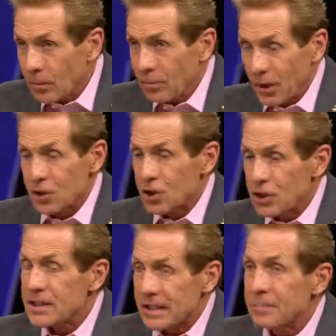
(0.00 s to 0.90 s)
because
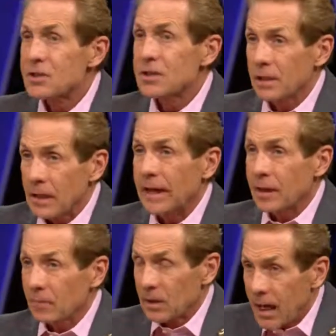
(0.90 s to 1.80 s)
she seems to like
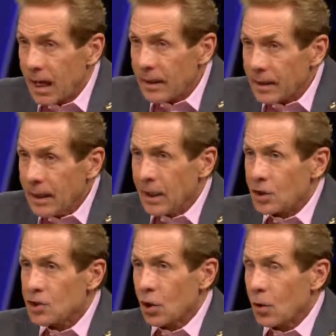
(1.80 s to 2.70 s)
him a lot.
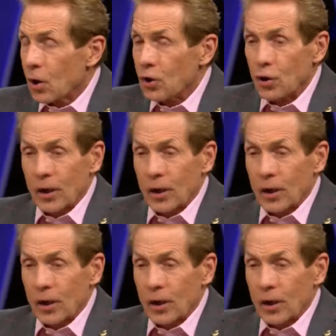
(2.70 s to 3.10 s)
So are you going to